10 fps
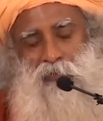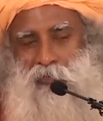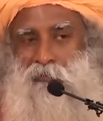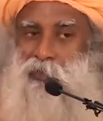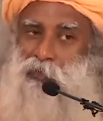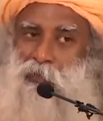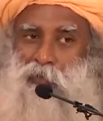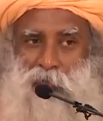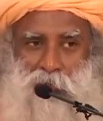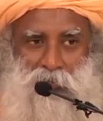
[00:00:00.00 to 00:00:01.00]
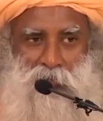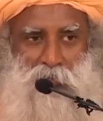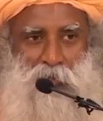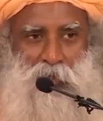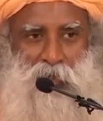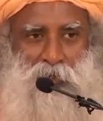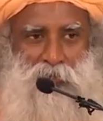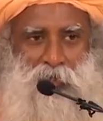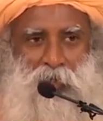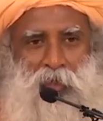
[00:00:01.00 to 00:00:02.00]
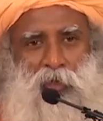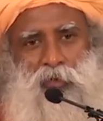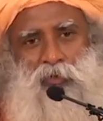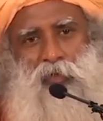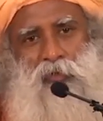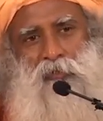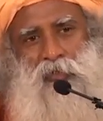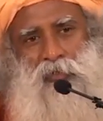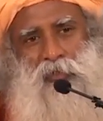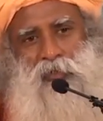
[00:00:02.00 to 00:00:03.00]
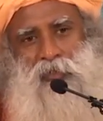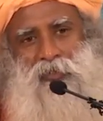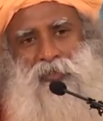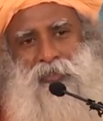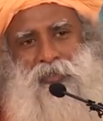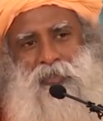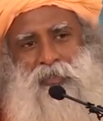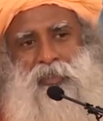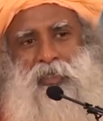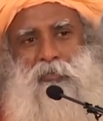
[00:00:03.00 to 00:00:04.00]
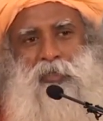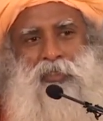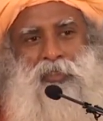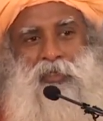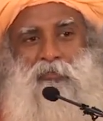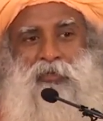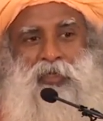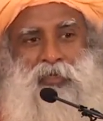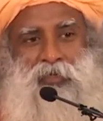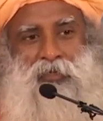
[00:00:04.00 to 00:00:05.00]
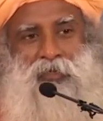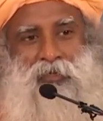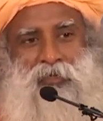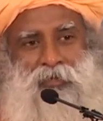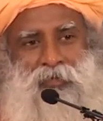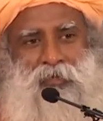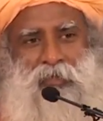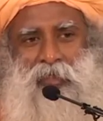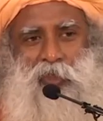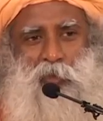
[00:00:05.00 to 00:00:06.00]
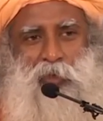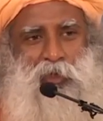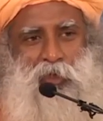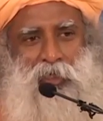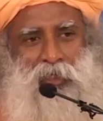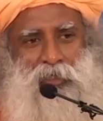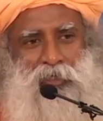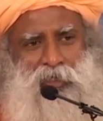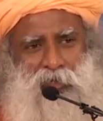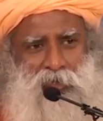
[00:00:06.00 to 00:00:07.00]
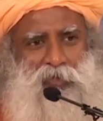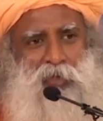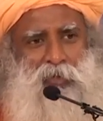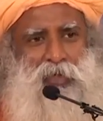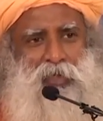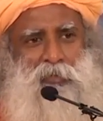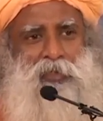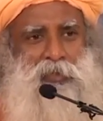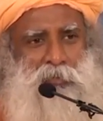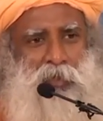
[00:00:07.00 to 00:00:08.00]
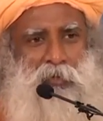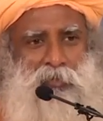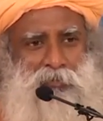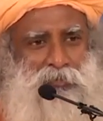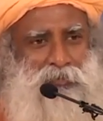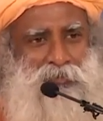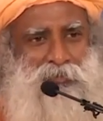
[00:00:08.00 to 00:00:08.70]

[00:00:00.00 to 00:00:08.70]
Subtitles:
if you invest whole your whole life. You invest just 10 minutes in a week, then you will not get this doubt, it's all right, what's the problem?